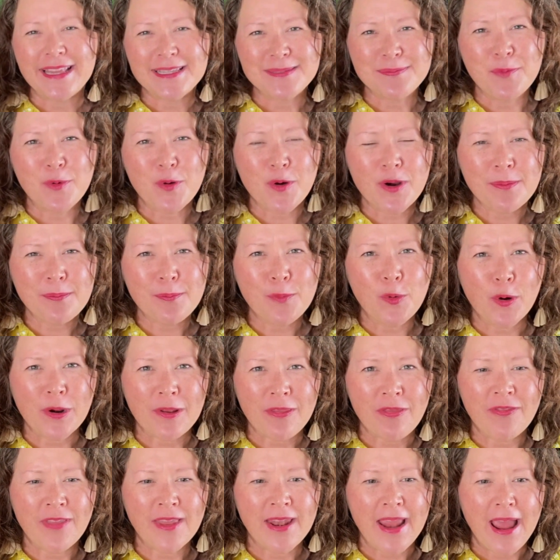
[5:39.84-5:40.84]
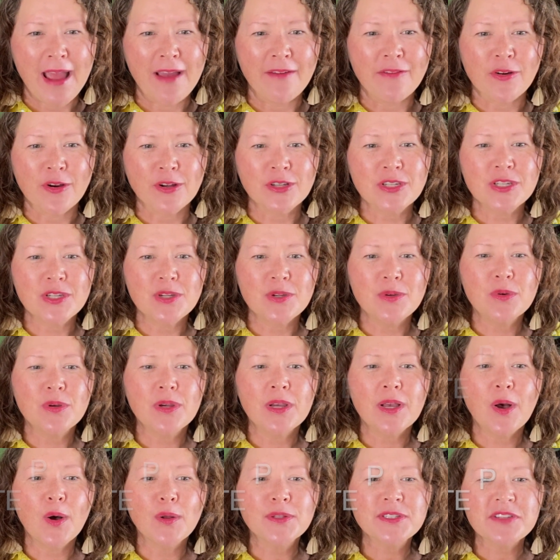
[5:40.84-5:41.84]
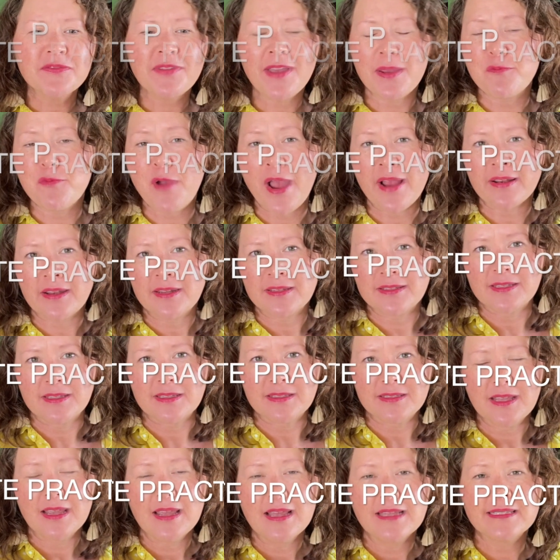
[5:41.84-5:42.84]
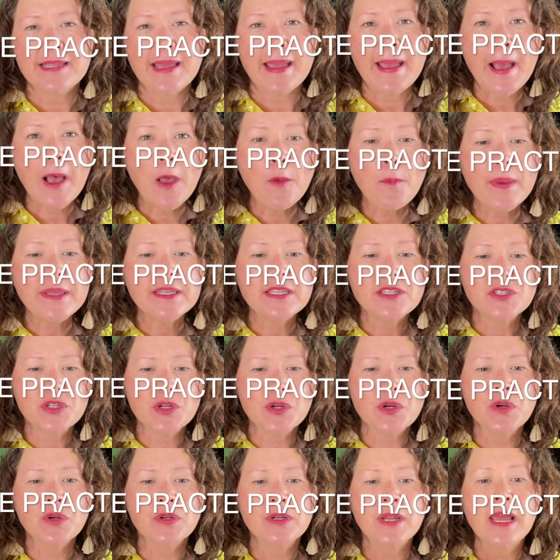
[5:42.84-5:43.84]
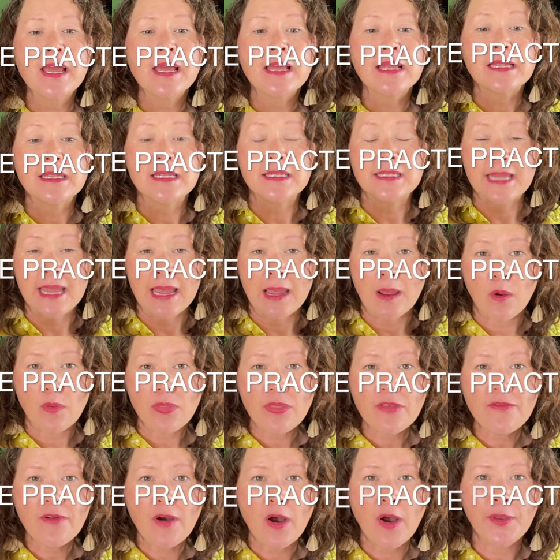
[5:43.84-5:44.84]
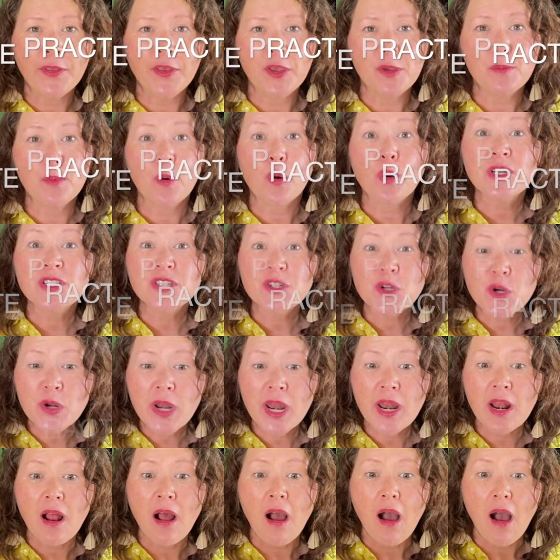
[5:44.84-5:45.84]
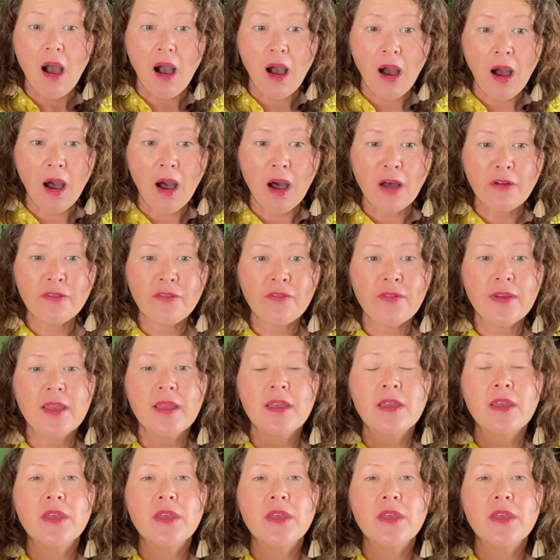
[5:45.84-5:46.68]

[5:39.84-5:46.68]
more important than ever to cultivate practices to help us turn down the volume or turn it off